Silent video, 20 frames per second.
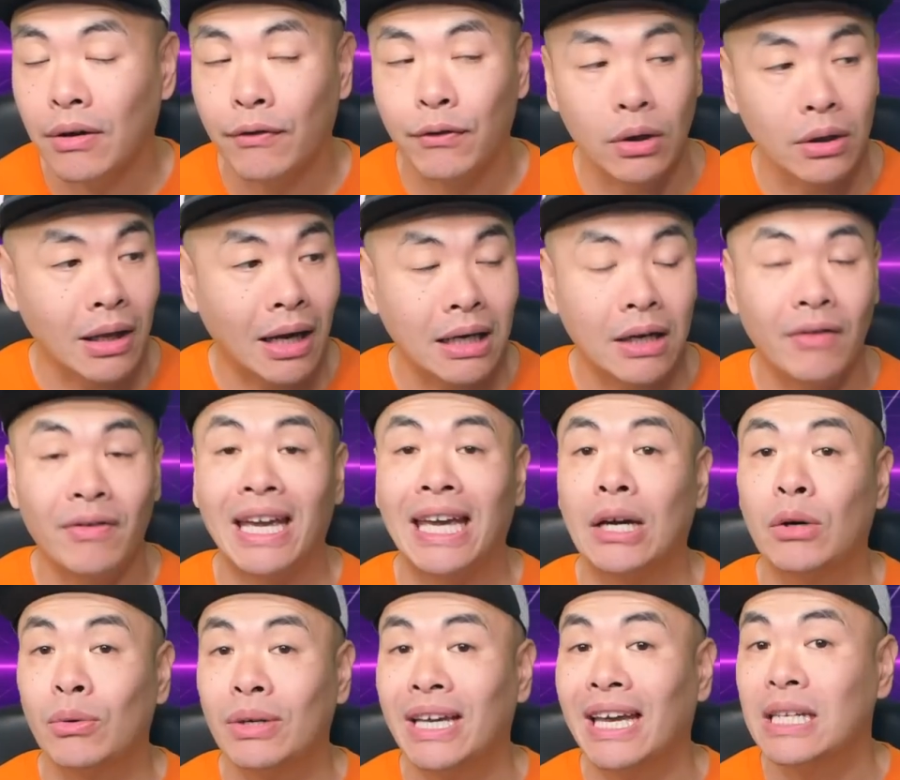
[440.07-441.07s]
For a lot of
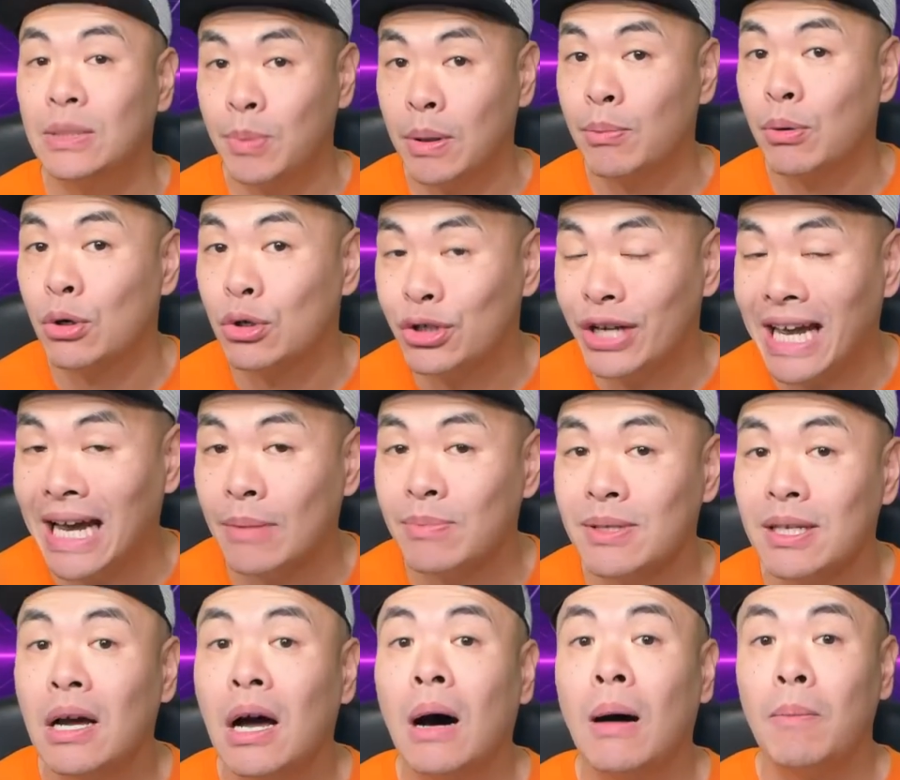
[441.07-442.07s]
AoE HP burn champs,
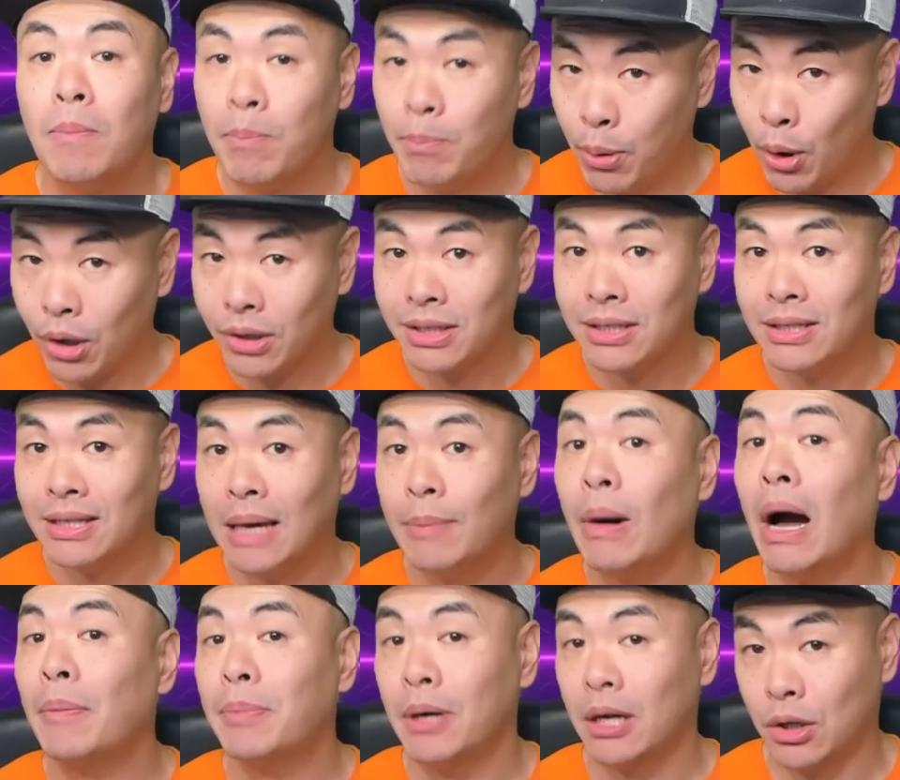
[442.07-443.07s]
booked, they
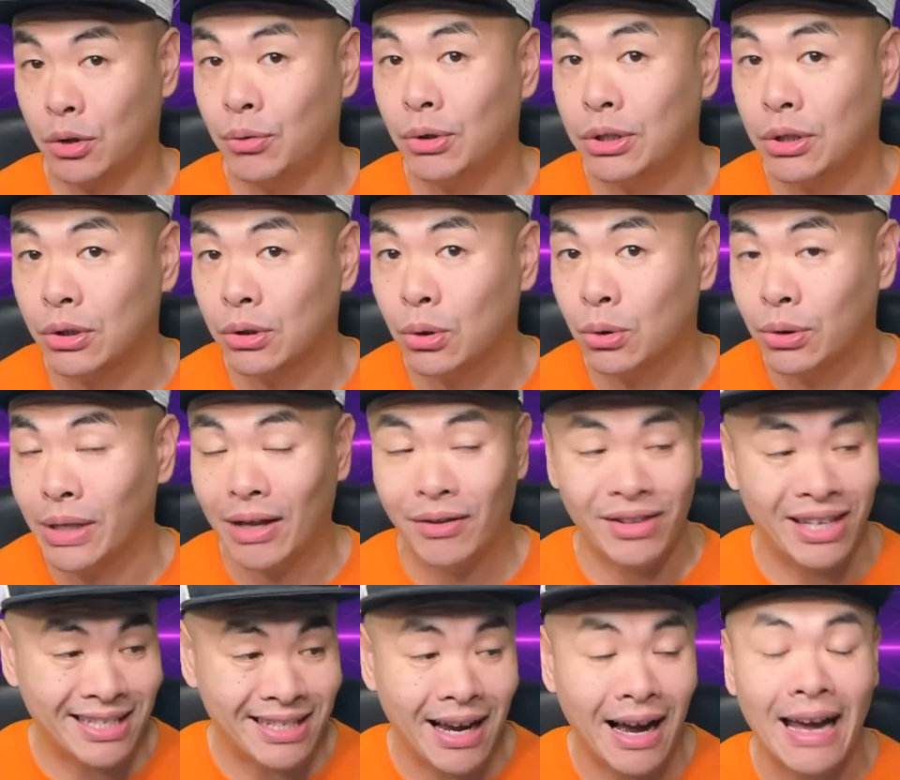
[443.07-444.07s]
might be on a 3-turn cooldown.
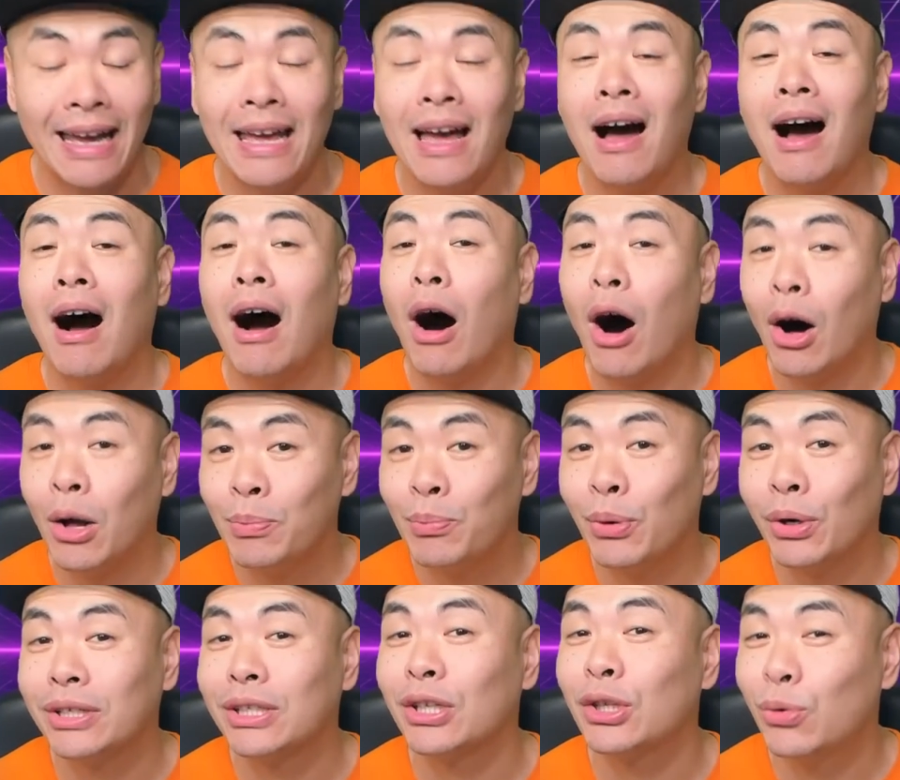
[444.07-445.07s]
This guy,
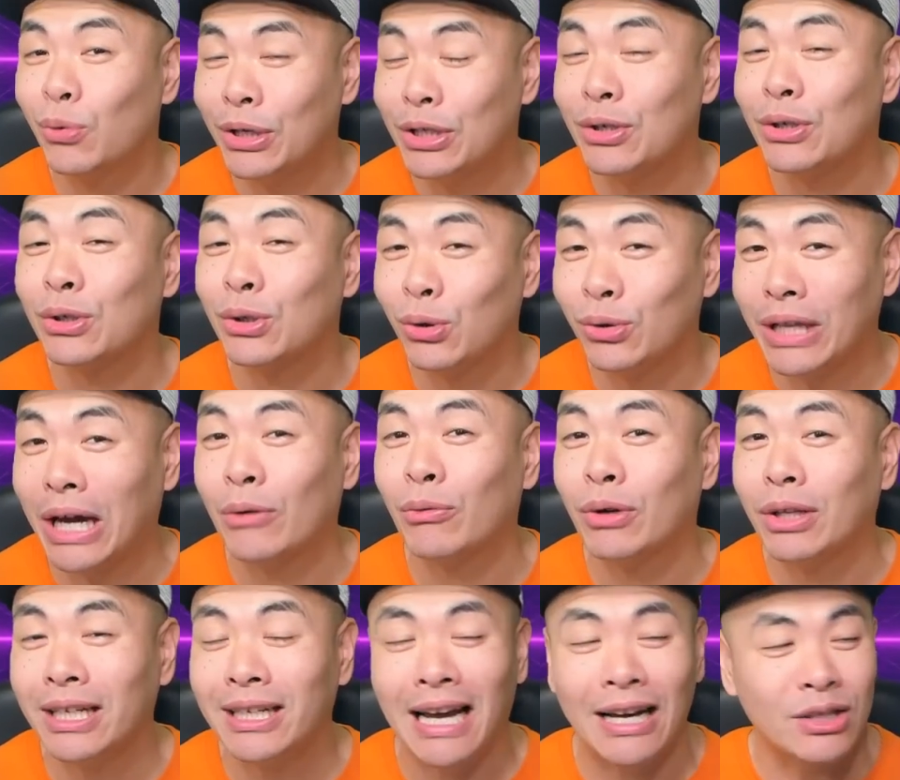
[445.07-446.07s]
unbooked 3-turn cooldown,
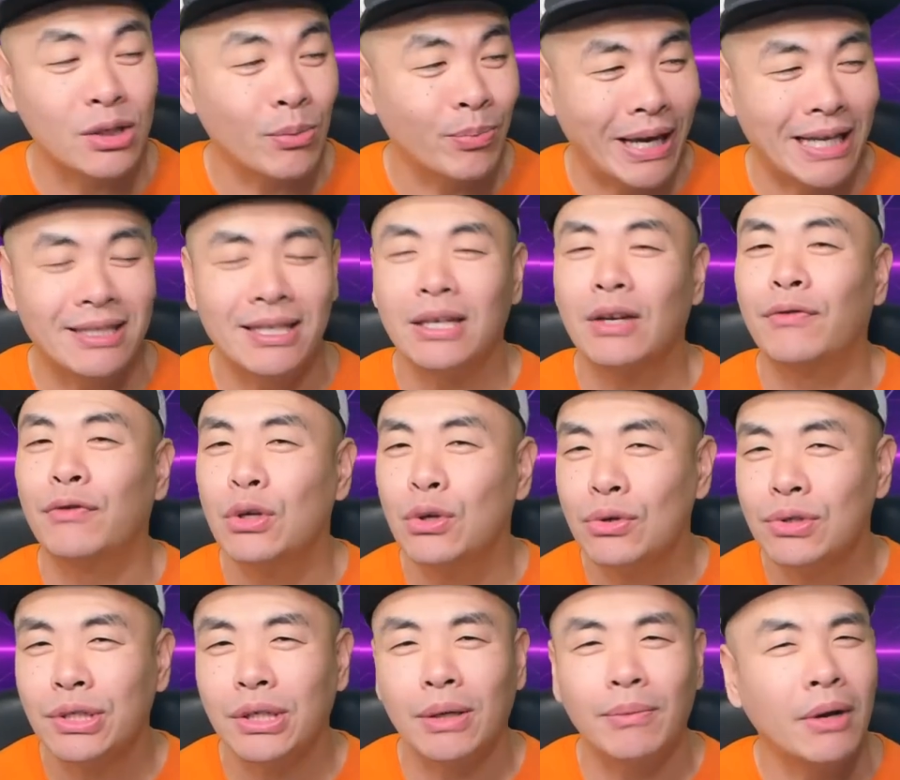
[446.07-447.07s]
really nice. So basically, if you're
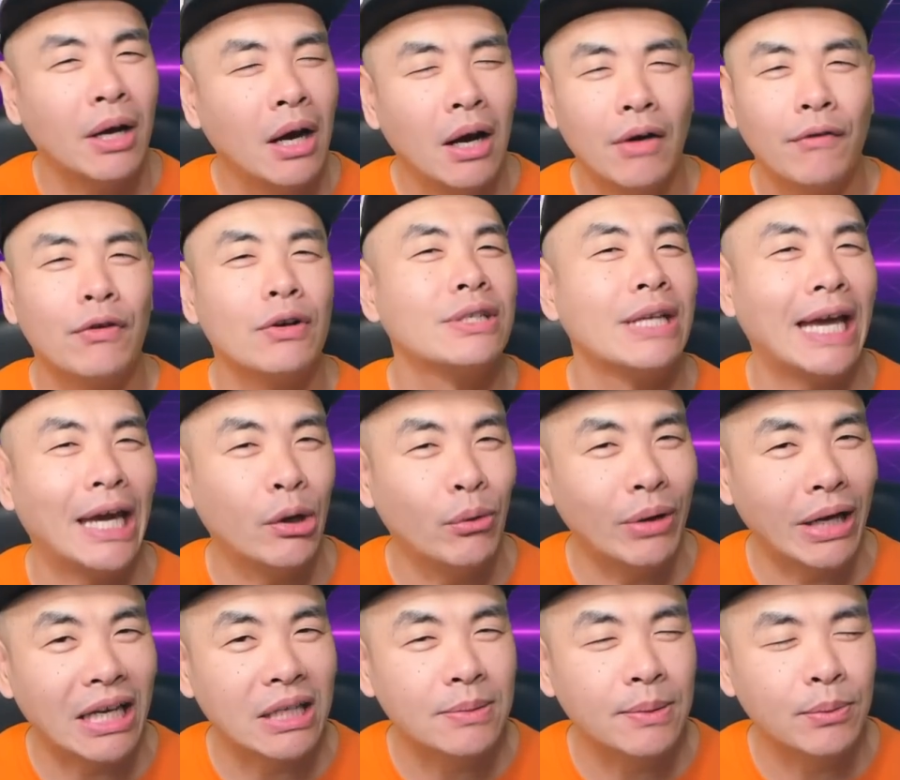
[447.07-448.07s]
using him for his AoE
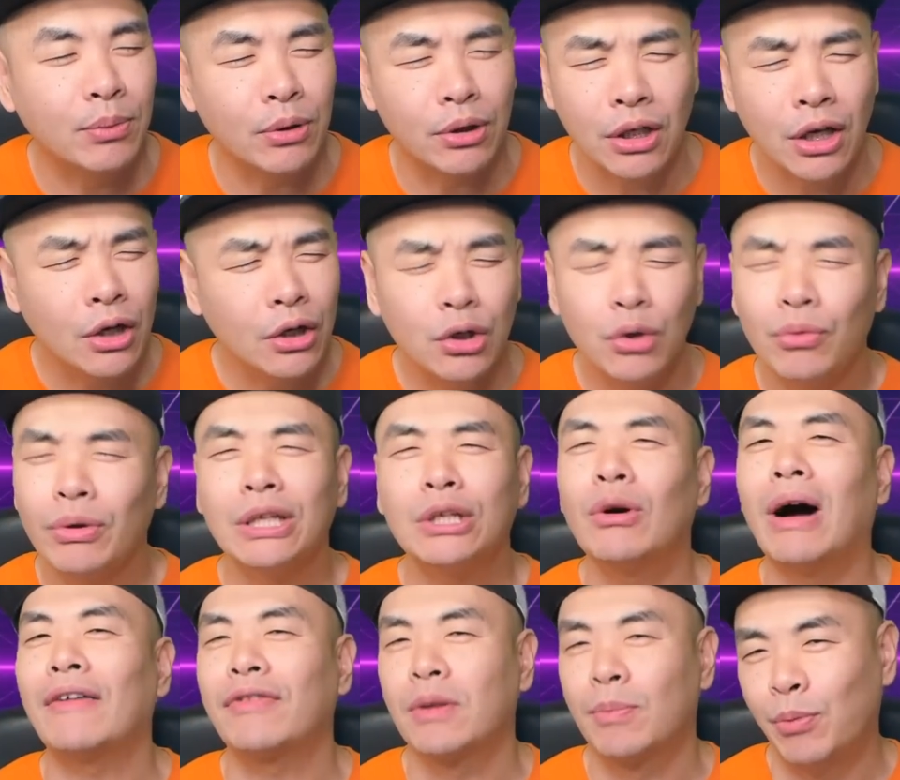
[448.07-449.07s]
HP burn, you really don't
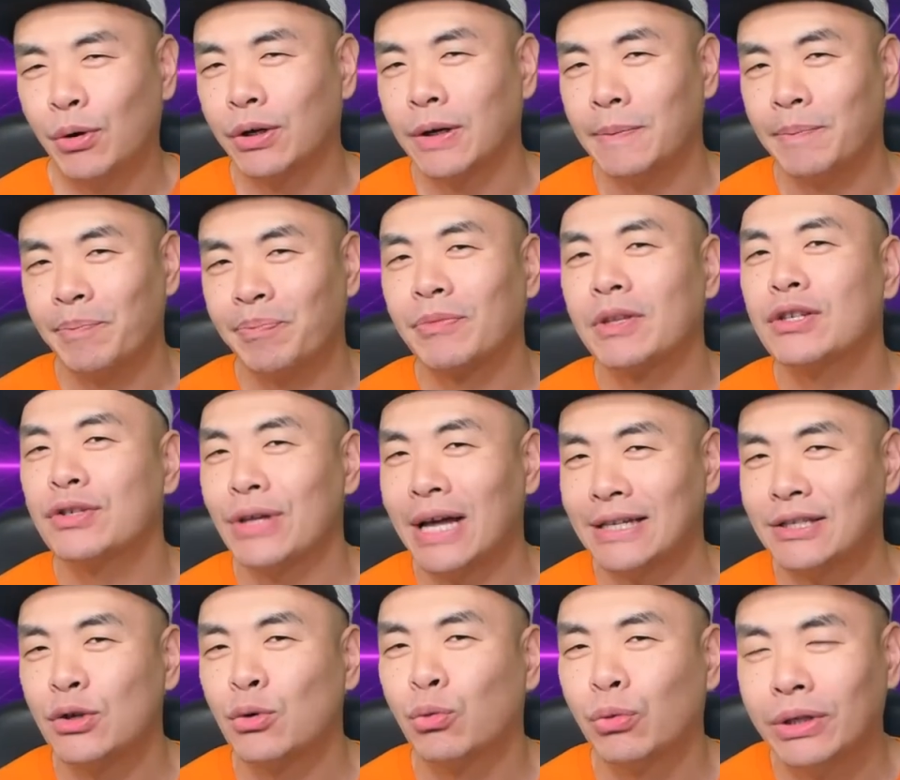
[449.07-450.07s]
have to book him. So
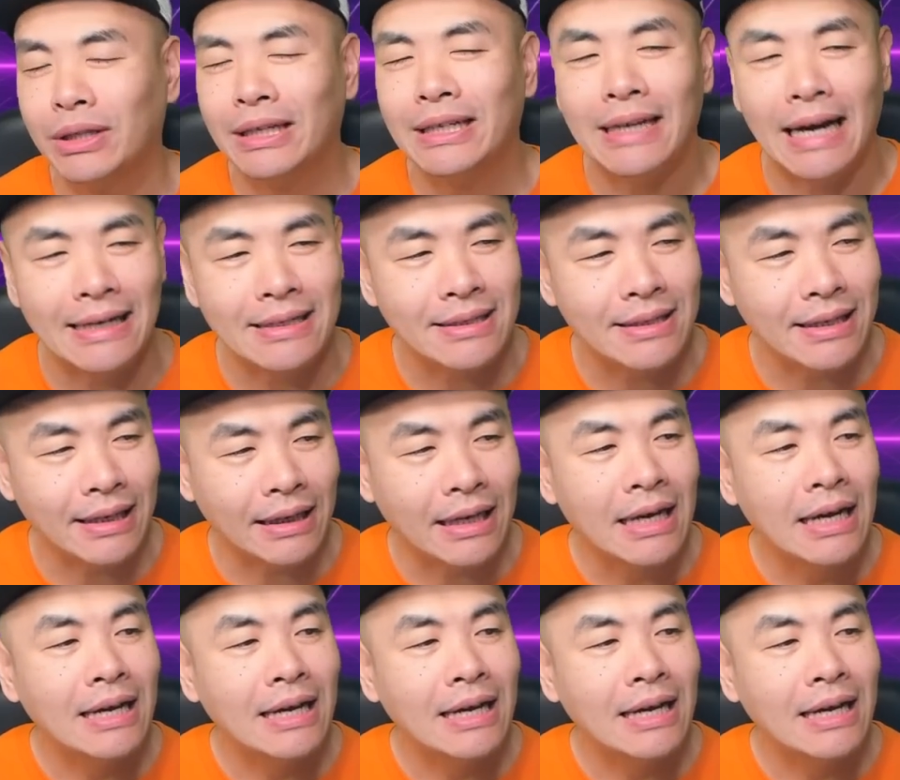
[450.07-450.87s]
that's a really nice thing.